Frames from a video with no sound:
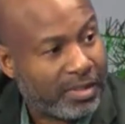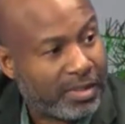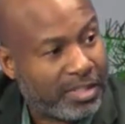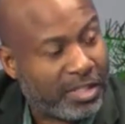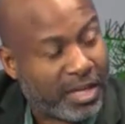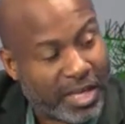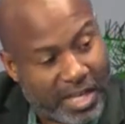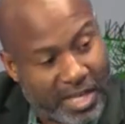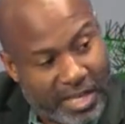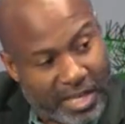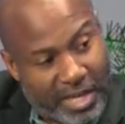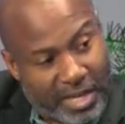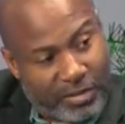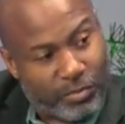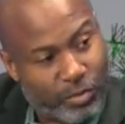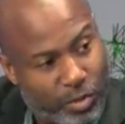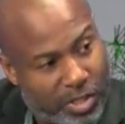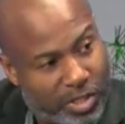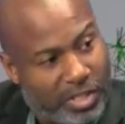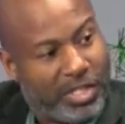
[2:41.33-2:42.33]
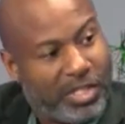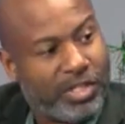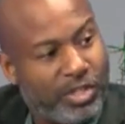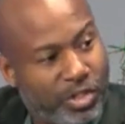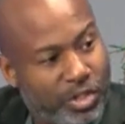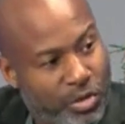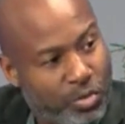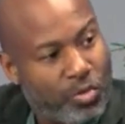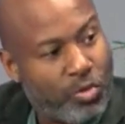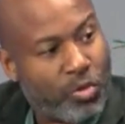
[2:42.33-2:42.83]
to get what it
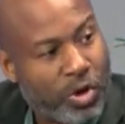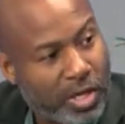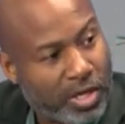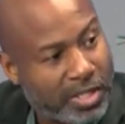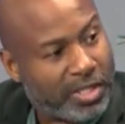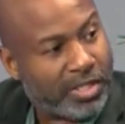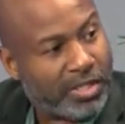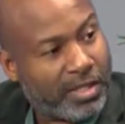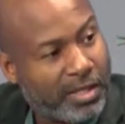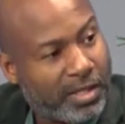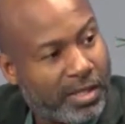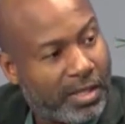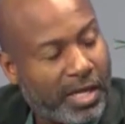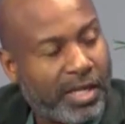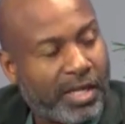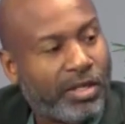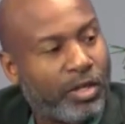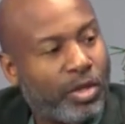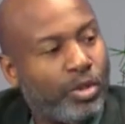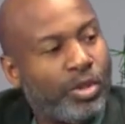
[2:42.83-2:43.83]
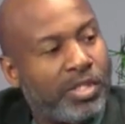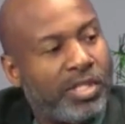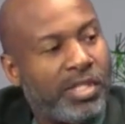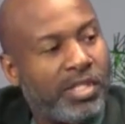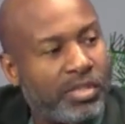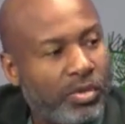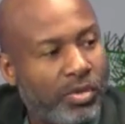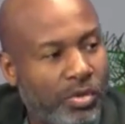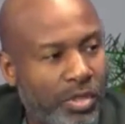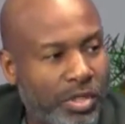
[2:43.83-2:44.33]
is you wanted. And now you say
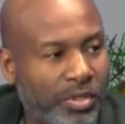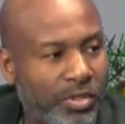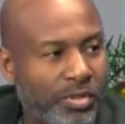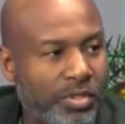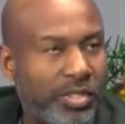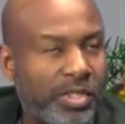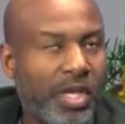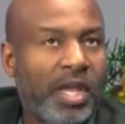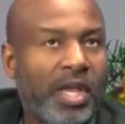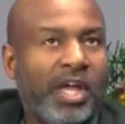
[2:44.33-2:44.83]
it's all yours.